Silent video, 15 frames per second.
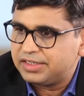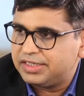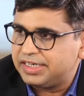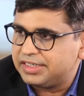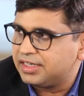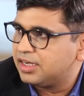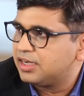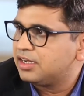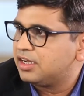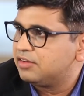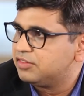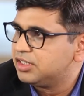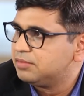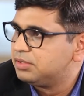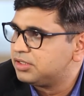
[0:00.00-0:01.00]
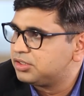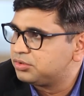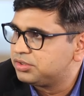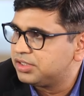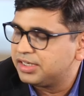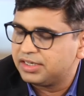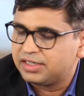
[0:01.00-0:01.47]
data available
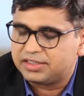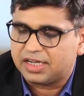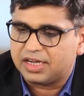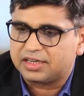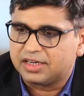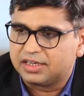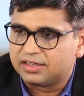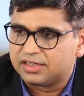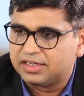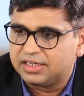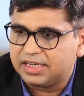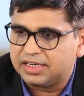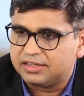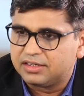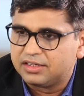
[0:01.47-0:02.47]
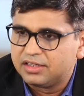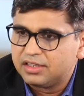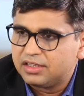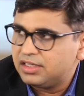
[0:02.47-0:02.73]
to the entire country and